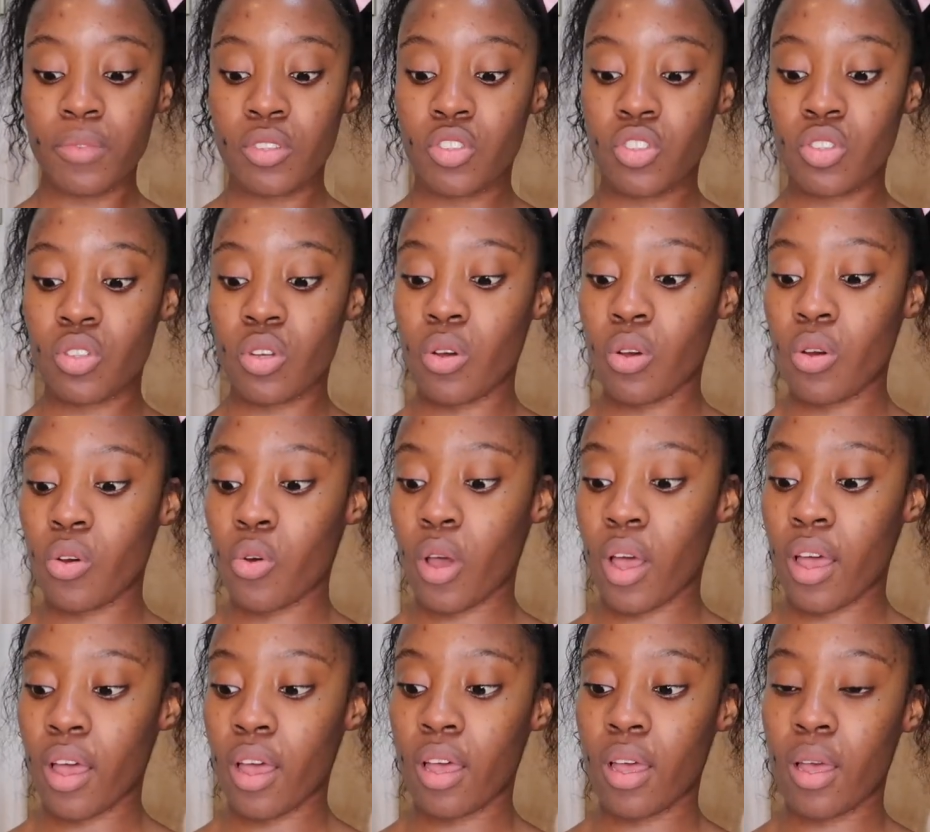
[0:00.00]
So
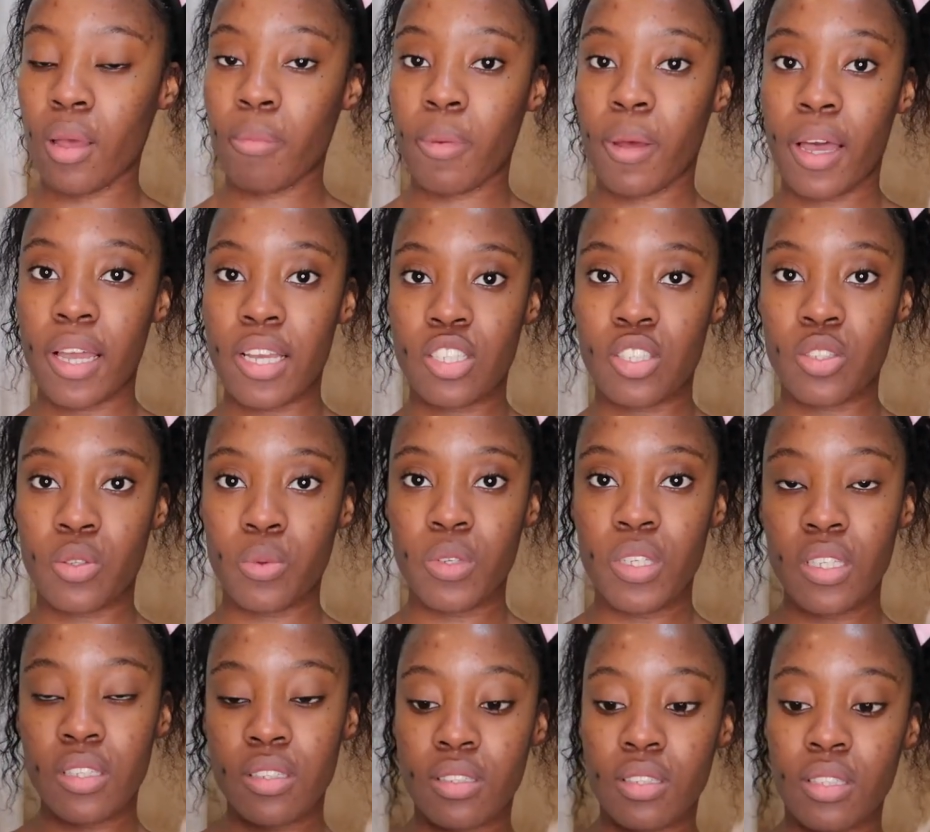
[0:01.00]
I
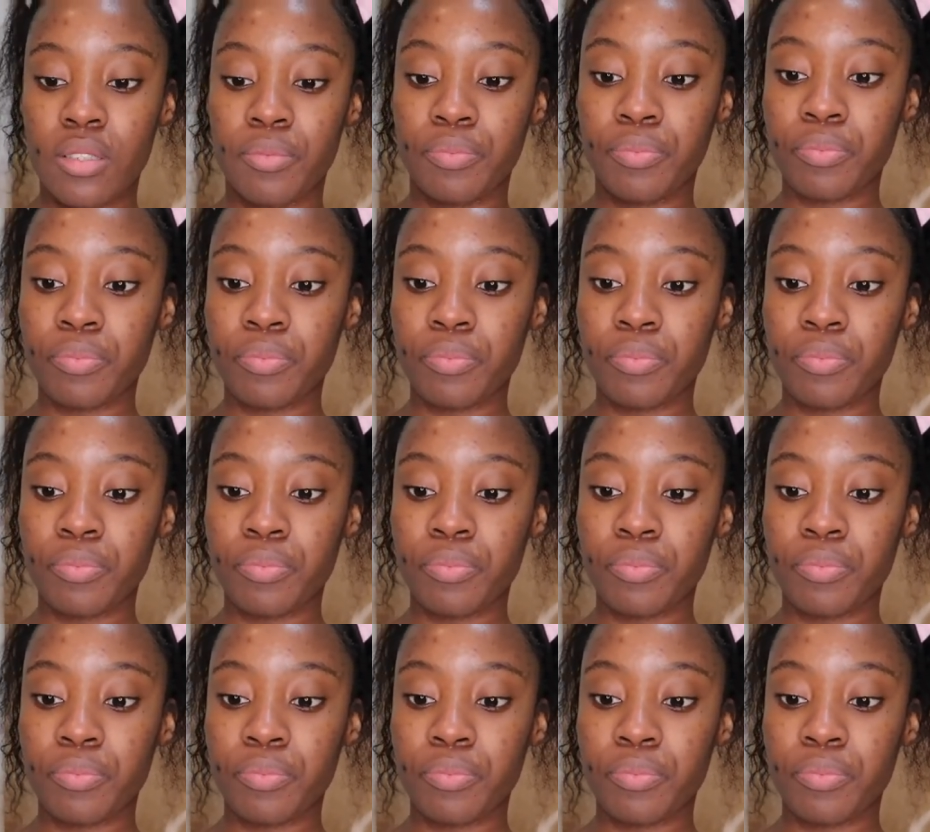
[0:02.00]
squeeze